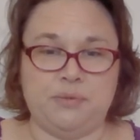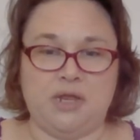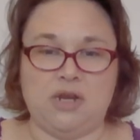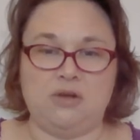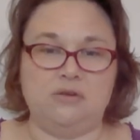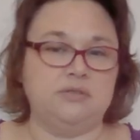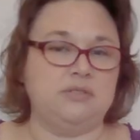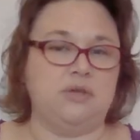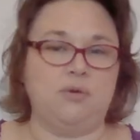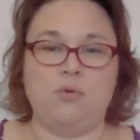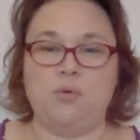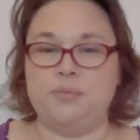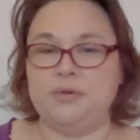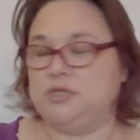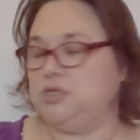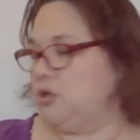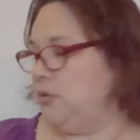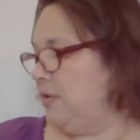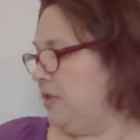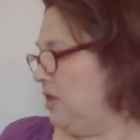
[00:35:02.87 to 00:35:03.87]
Manor, so I won't be
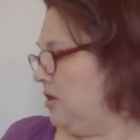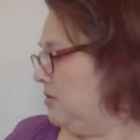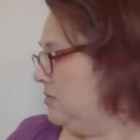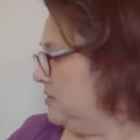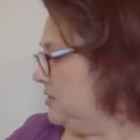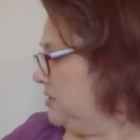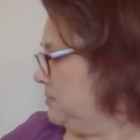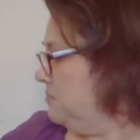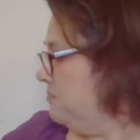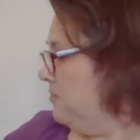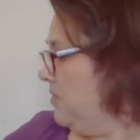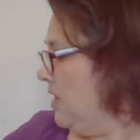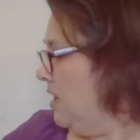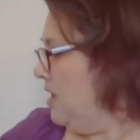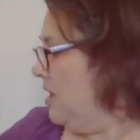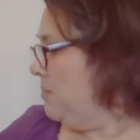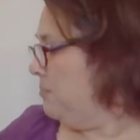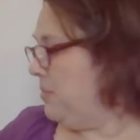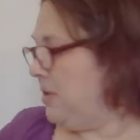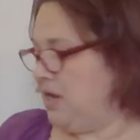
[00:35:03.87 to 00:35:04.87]
showing those.
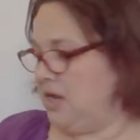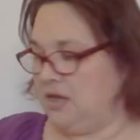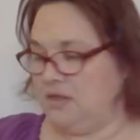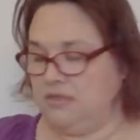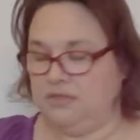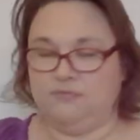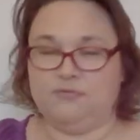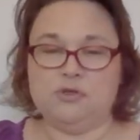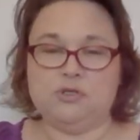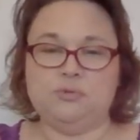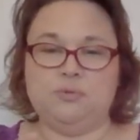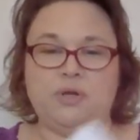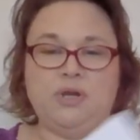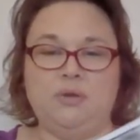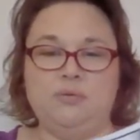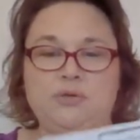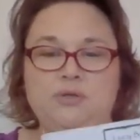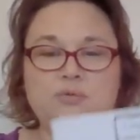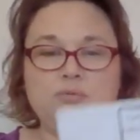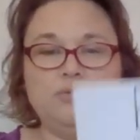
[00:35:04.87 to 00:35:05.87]
But the first one
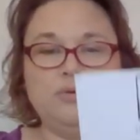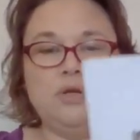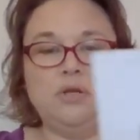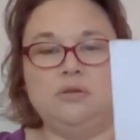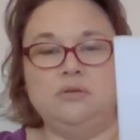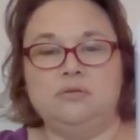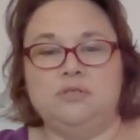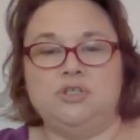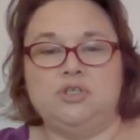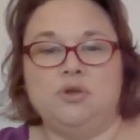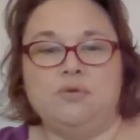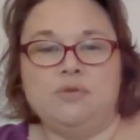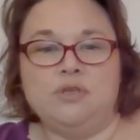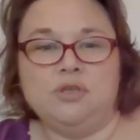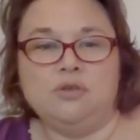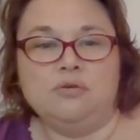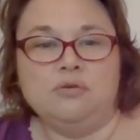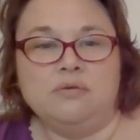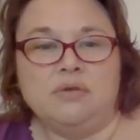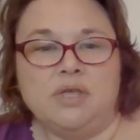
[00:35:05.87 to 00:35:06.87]
I want to show
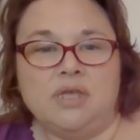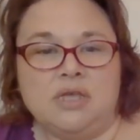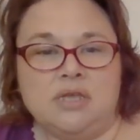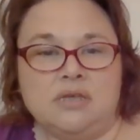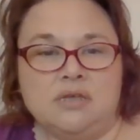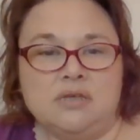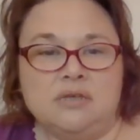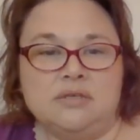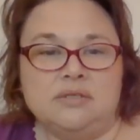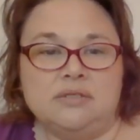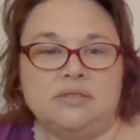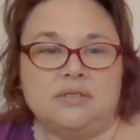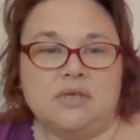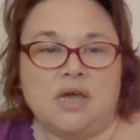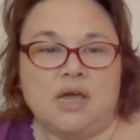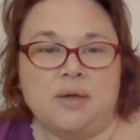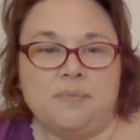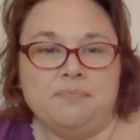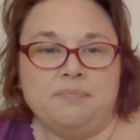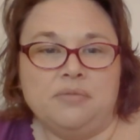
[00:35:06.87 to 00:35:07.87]
you is
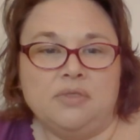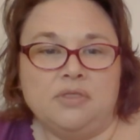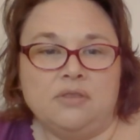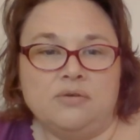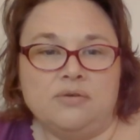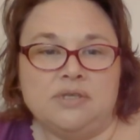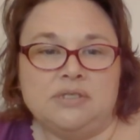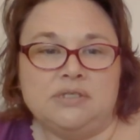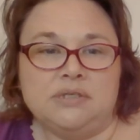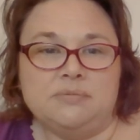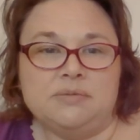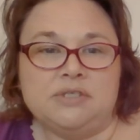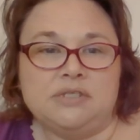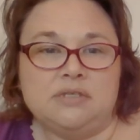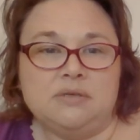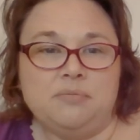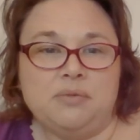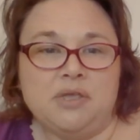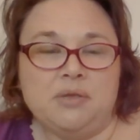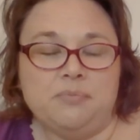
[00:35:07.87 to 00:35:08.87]
um, Though He Seems
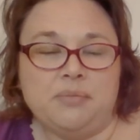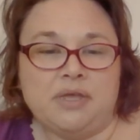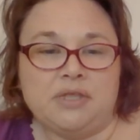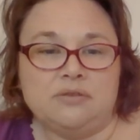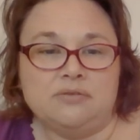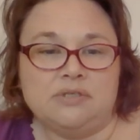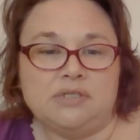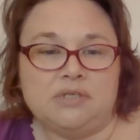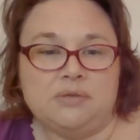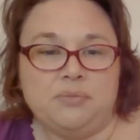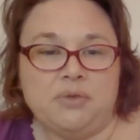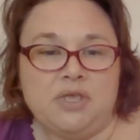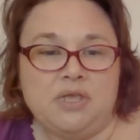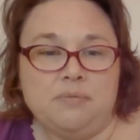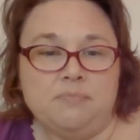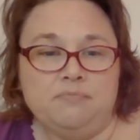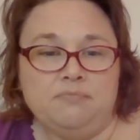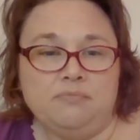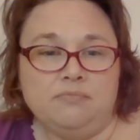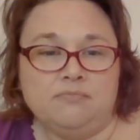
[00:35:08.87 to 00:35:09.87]
Sleeping by Lucy
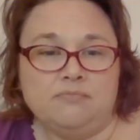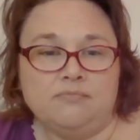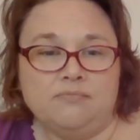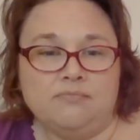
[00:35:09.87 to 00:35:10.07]
Beam.